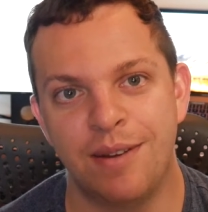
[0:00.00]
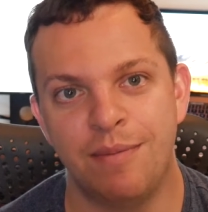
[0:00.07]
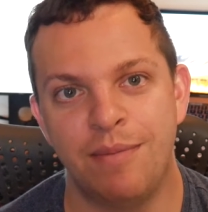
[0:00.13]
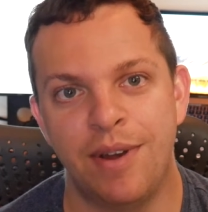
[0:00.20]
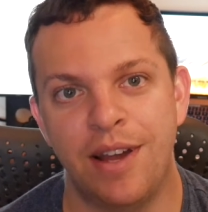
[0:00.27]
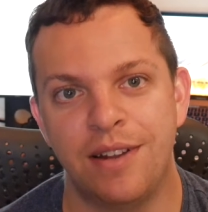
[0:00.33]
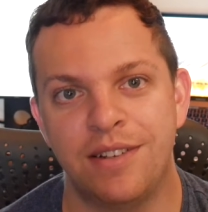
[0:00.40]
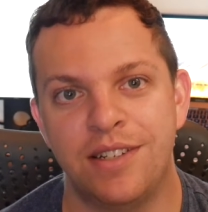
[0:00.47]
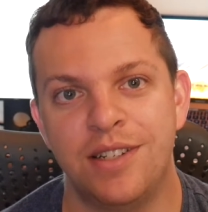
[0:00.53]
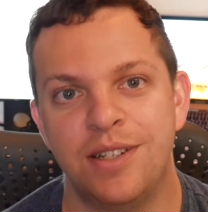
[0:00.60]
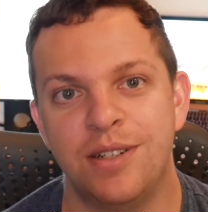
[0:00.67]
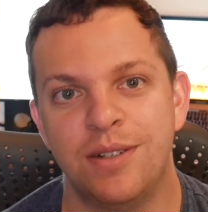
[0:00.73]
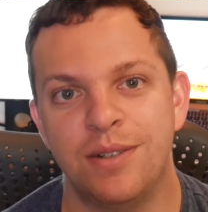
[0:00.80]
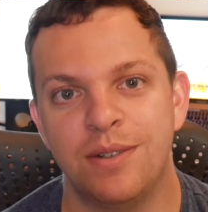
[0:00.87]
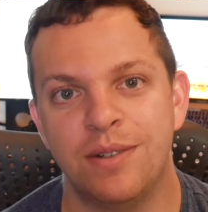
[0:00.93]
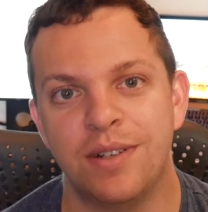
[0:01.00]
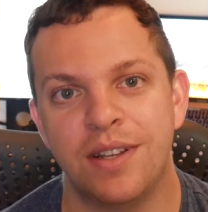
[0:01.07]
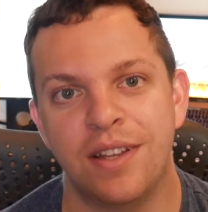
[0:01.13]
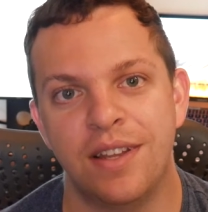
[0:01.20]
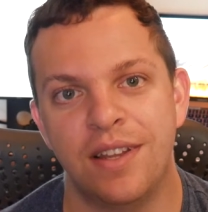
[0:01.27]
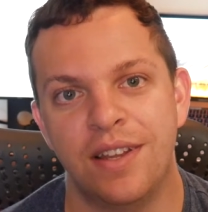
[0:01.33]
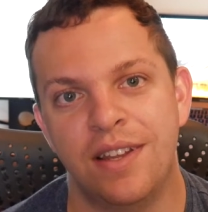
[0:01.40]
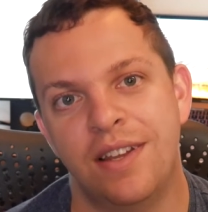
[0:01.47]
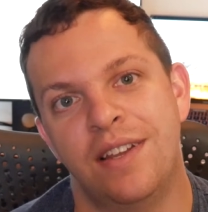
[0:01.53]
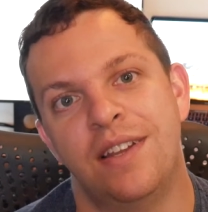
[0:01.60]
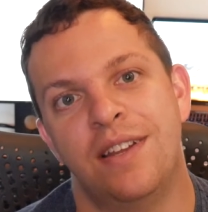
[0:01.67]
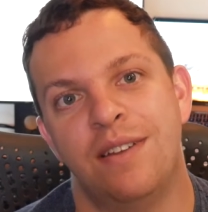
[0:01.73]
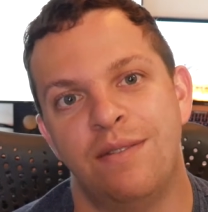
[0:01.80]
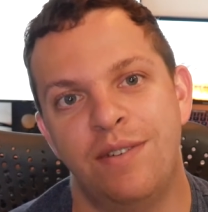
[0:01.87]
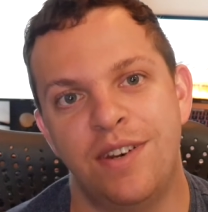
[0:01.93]
I'm about to
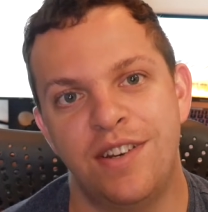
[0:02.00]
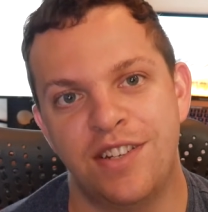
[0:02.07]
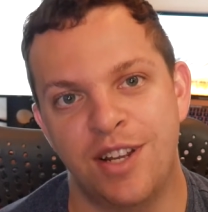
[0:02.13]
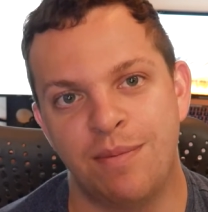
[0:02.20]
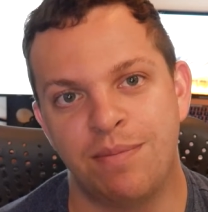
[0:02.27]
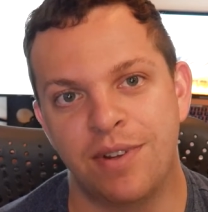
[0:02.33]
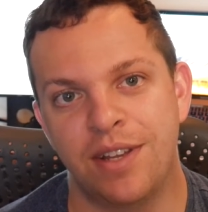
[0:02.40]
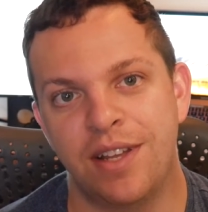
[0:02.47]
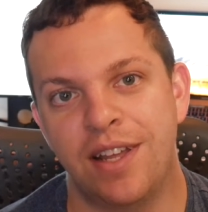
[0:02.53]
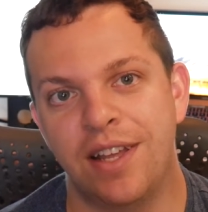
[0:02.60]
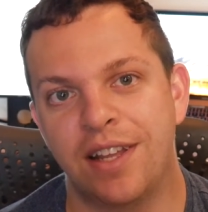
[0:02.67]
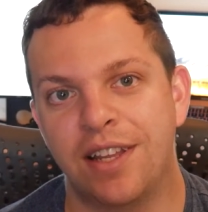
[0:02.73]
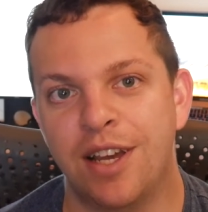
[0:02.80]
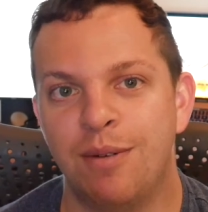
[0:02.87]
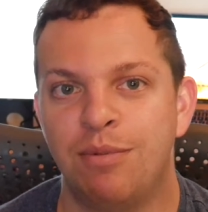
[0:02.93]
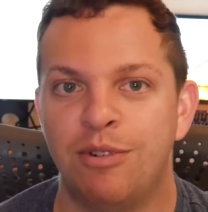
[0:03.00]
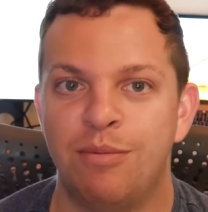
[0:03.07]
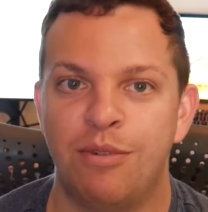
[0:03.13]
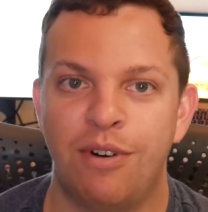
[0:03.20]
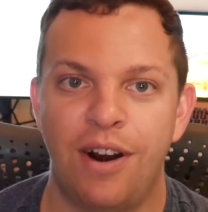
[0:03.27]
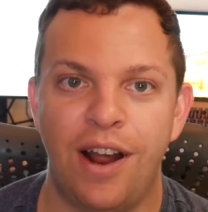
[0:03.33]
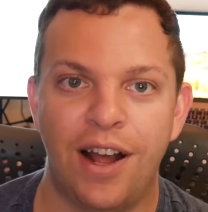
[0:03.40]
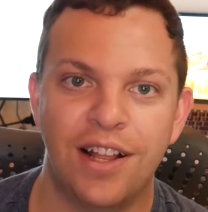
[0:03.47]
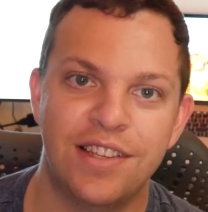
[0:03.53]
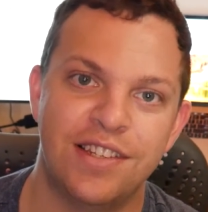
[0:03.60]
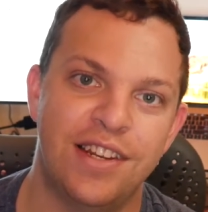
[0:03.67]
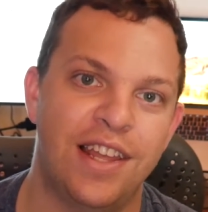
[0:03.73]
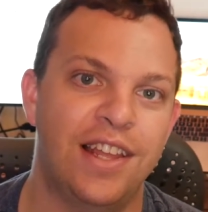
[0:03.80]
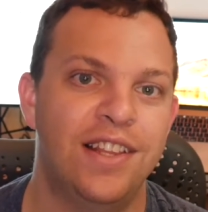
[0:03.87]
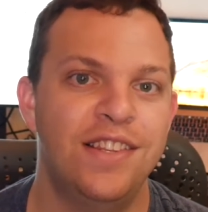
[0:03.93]
finish up a couple more odds
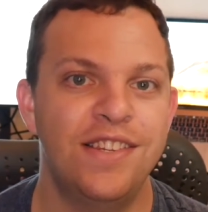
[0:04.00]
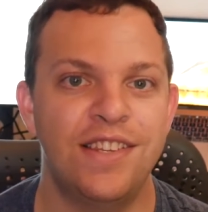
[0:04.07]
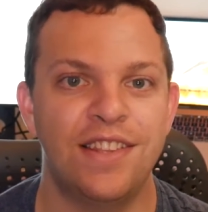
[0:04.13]
and ends,